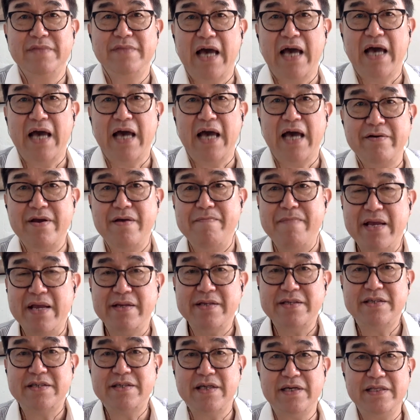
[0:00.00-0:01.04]
diarrhea
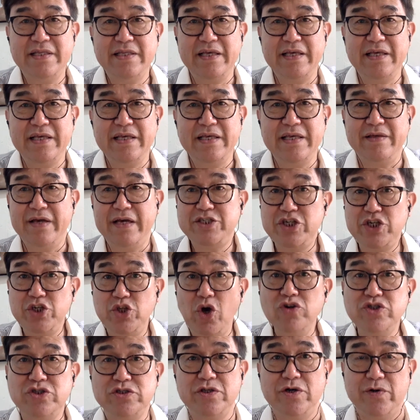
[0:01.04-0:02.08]
medicine, and she
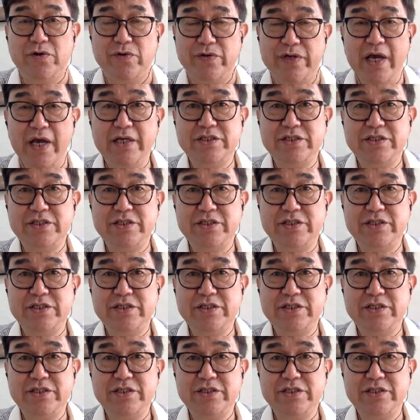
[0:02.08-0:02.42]
don't know.